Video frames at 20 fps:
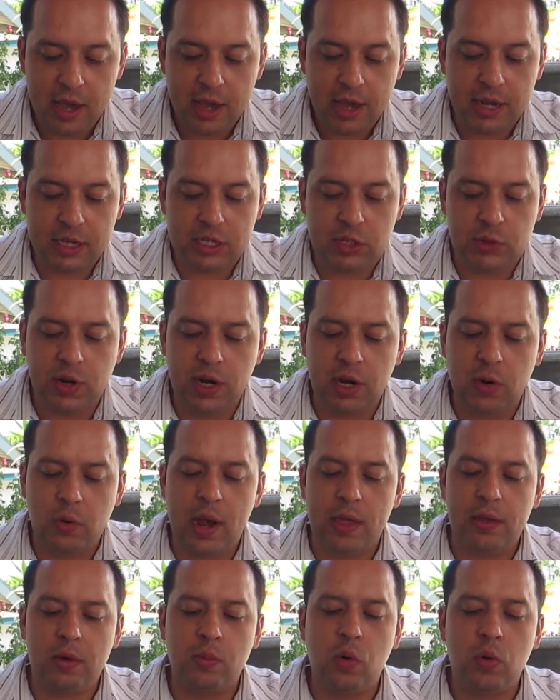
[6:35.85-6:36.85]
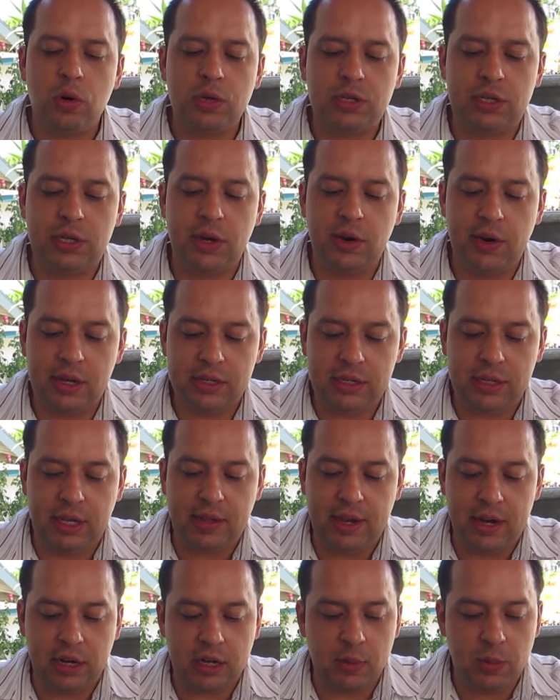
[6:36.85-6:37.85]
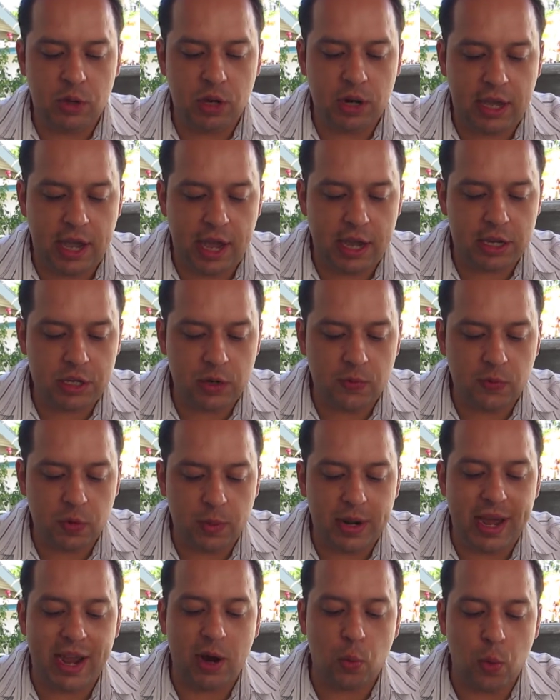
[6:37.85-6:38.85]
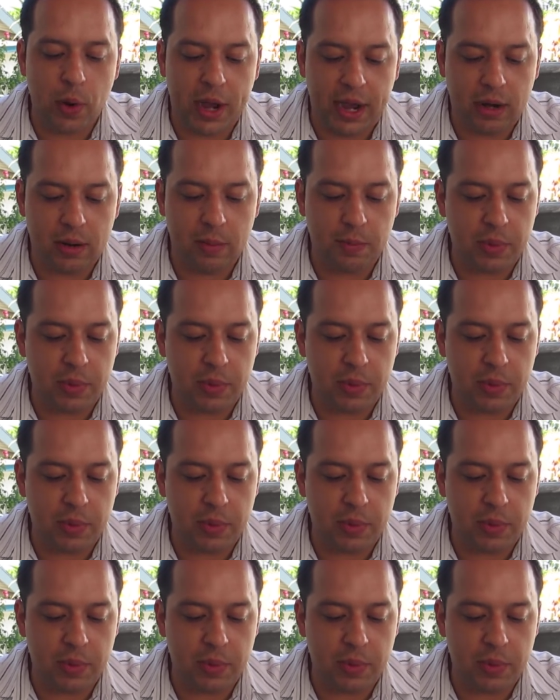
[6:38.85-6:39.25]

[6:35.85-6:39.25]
is treated rather more seriously than a communication from an irate